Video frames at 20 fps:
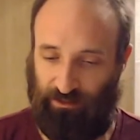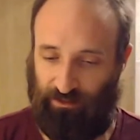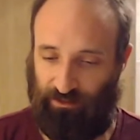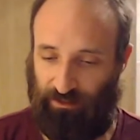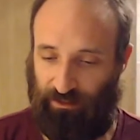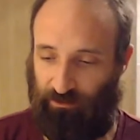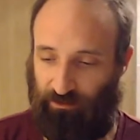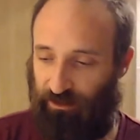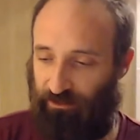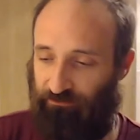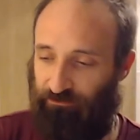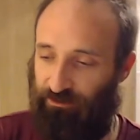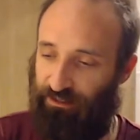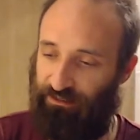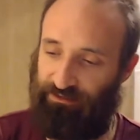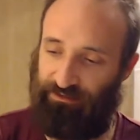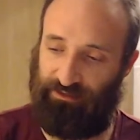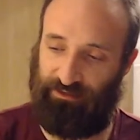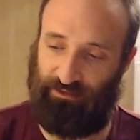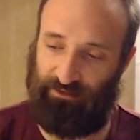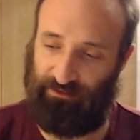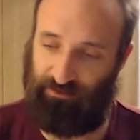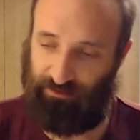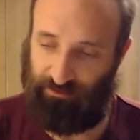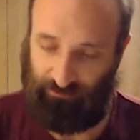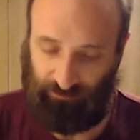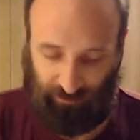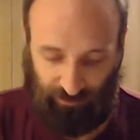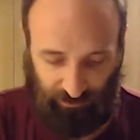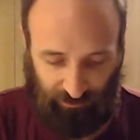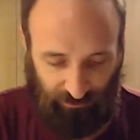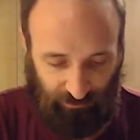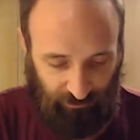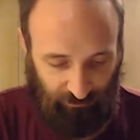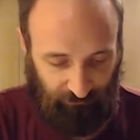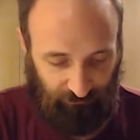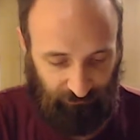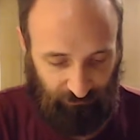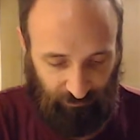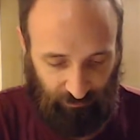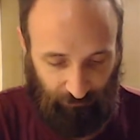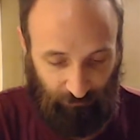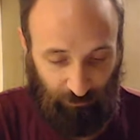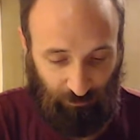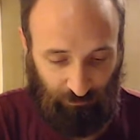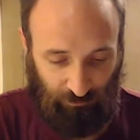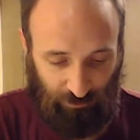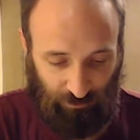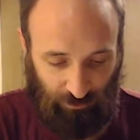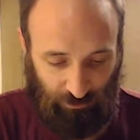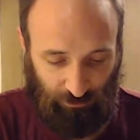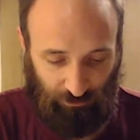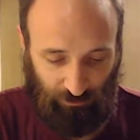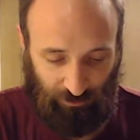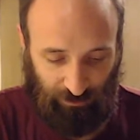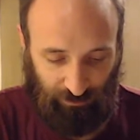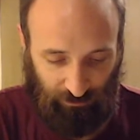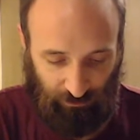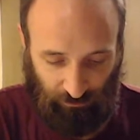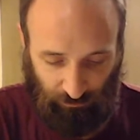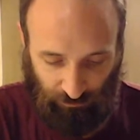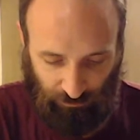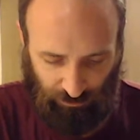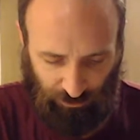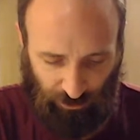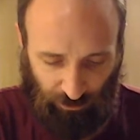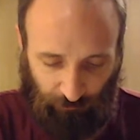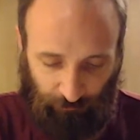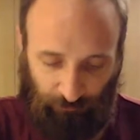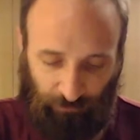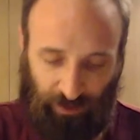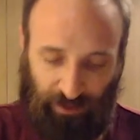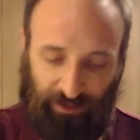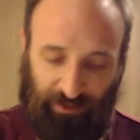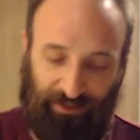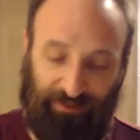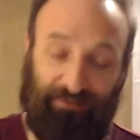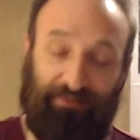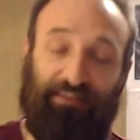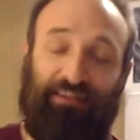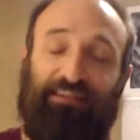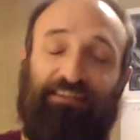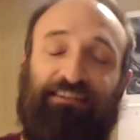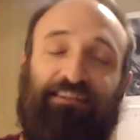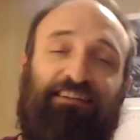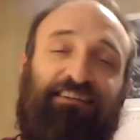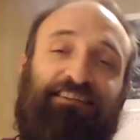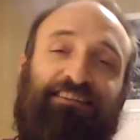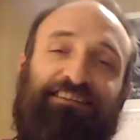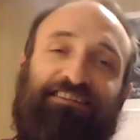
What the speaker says: Now, I've not seen the notation of moves 2 in those, so that's nice that